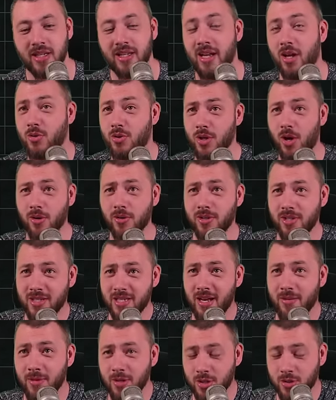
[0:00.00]
Now, darkness
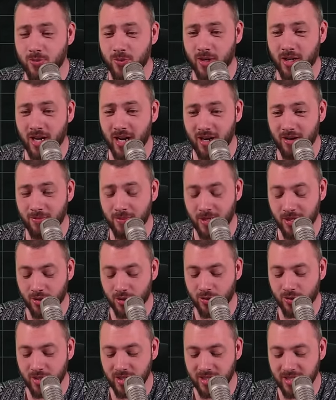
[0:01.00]
damage would kind of be
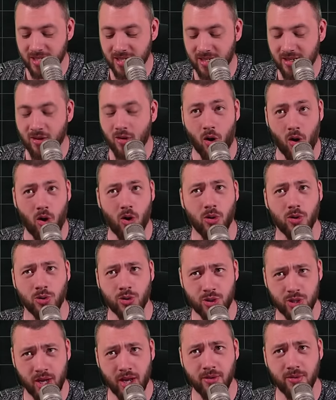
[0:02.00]
increasing all
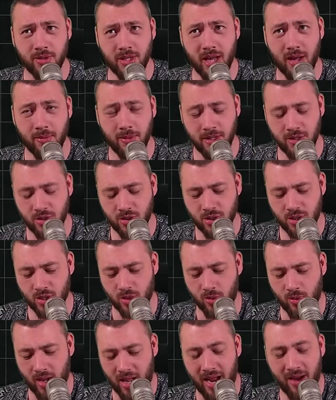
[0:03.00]
shadow damage,
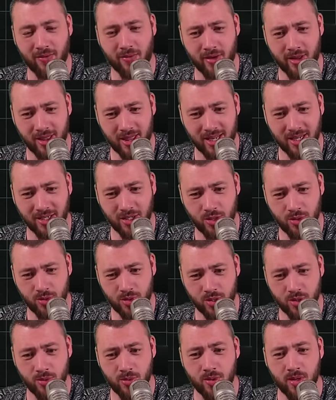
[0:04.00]
so everything you
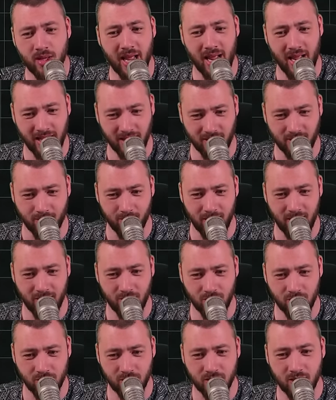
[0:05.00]
do and the
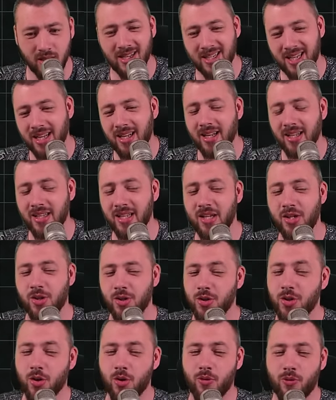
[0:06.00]
mages. Technically, you
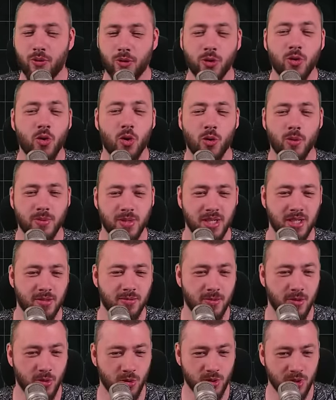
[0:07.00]
could go for corpse
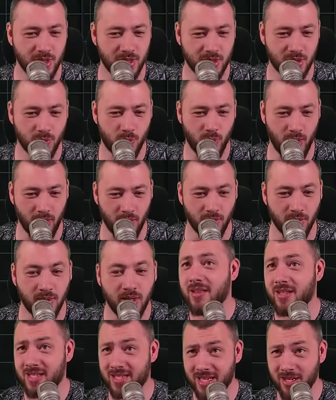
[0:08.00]
explosion as well.
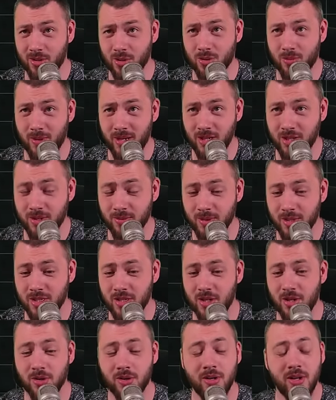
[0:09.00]
Skeletal mage damage
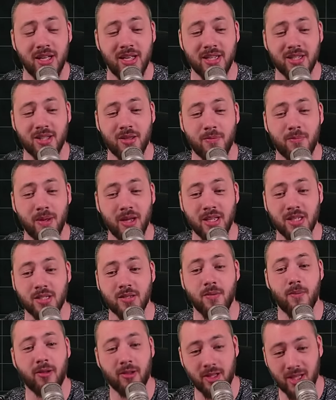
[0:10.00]
here is the biggest
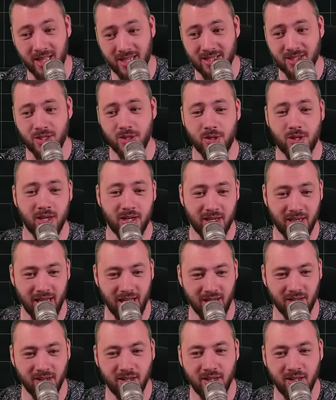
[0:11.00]
plus you can get.